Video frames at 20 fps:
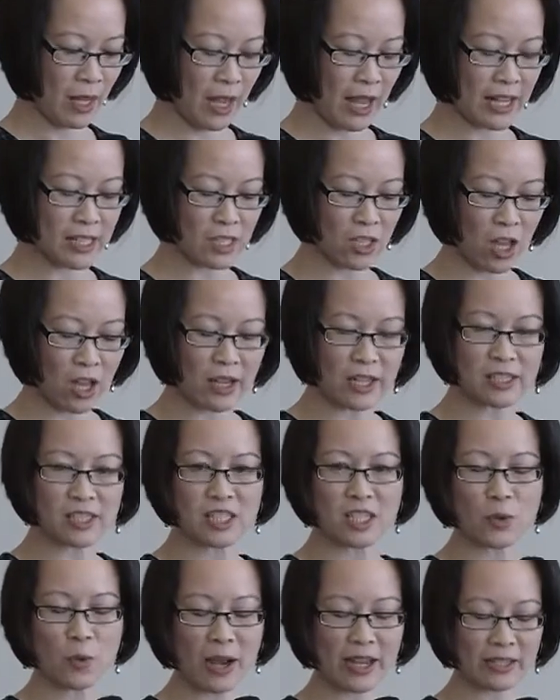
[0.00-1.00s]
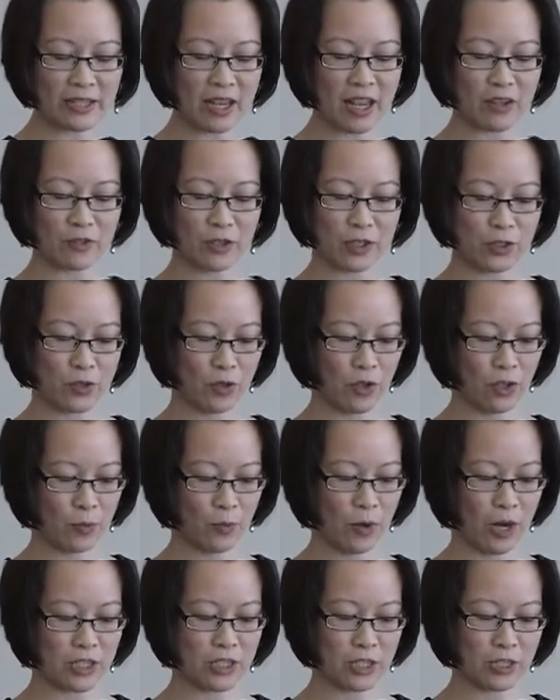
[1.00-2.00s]
As long as CYDF controlled
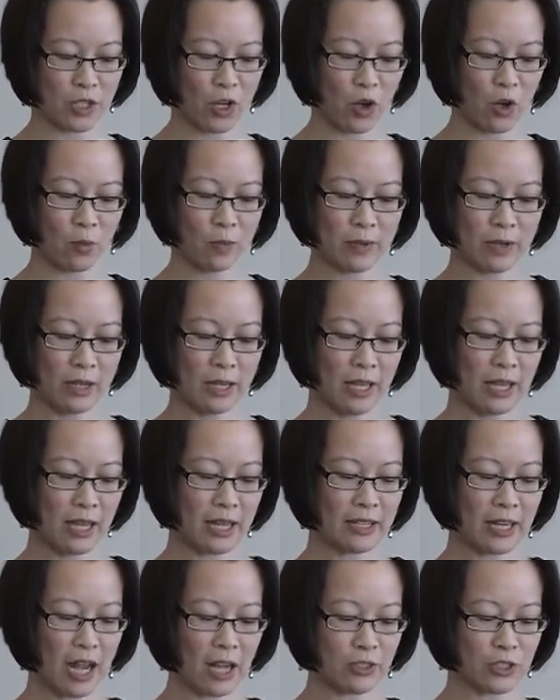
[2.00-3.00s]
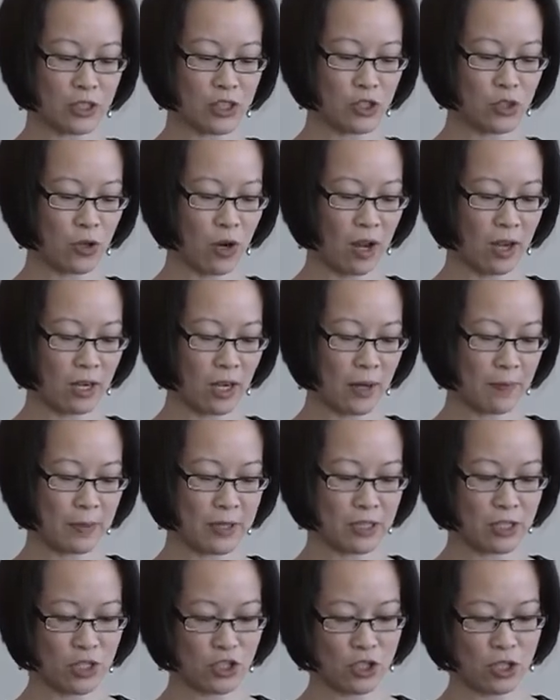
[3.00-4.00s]
Project Hope, it held a strong
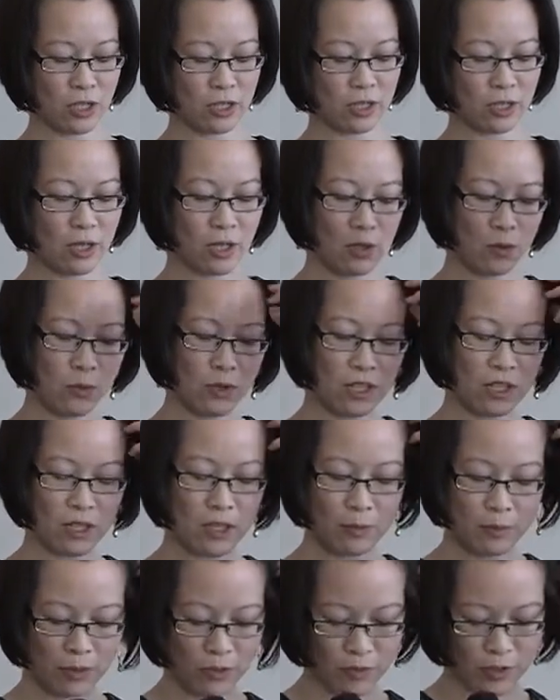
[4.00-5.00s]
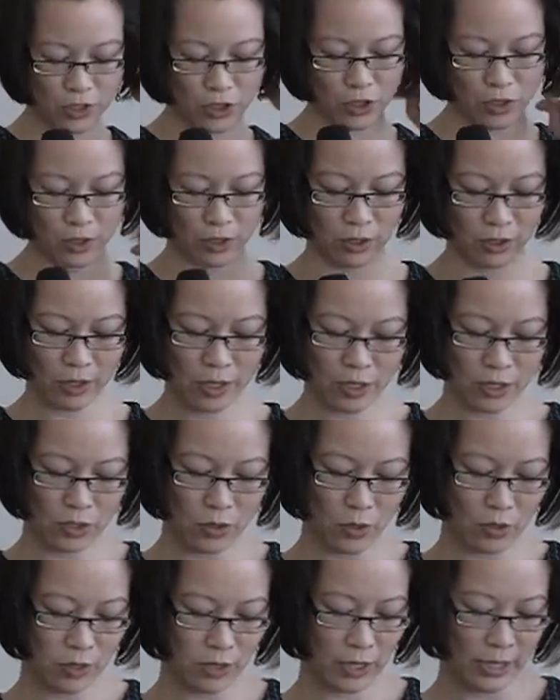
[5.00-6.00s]
position with provincial youth